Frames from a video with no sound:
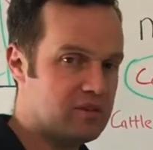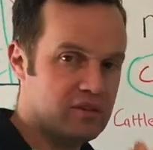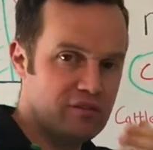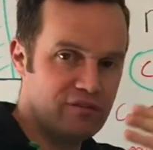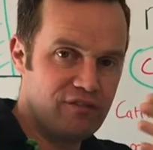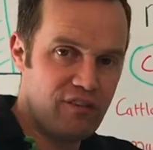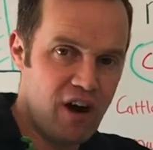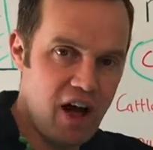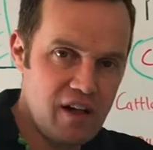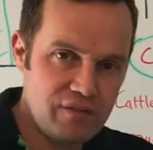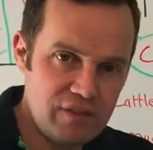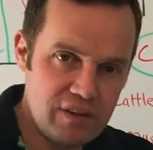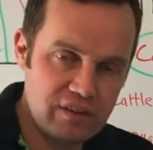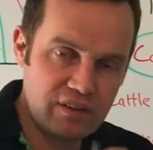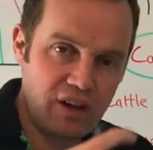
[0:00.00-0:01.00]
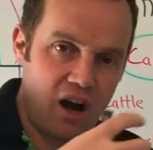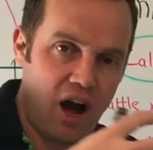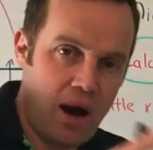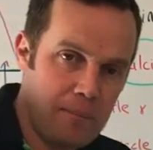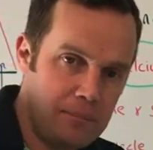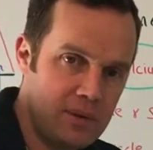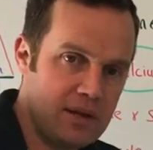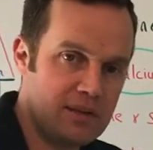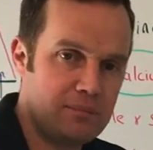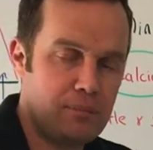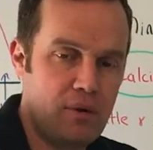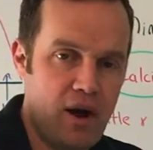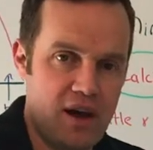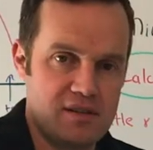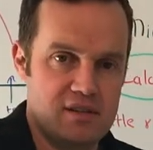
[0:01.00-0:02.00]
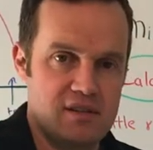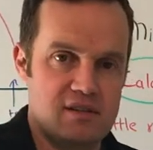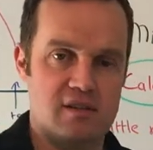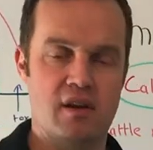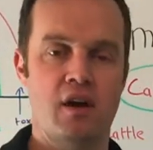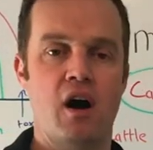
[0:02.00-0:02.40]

involved in this complex process